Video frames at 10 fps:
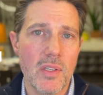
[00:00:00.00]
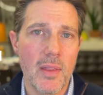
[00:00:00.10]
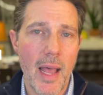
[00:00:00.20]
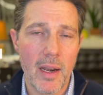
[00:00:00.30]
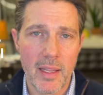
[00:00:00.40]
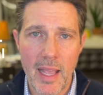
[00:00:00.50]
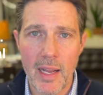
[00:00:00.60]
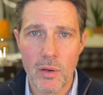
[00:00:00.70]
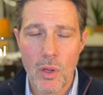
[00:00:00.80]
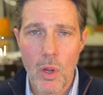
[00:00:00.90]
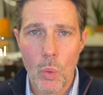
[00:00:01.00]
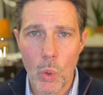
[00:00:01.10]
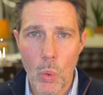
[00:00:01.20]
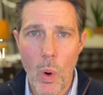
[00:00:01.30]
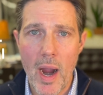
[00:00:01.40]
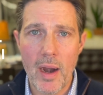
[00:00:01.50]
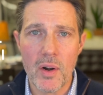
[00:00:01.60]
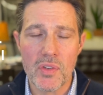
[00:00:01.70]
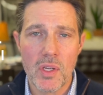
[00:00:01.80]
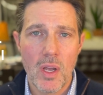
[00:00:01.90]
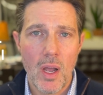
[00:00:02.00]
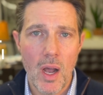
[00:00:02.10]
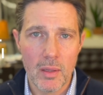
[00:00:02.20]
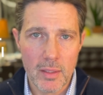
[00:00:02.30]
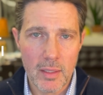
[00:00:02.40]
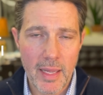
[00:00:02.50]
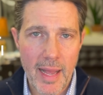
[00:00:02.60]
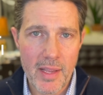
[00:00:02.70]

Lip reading: And that, again, requires a little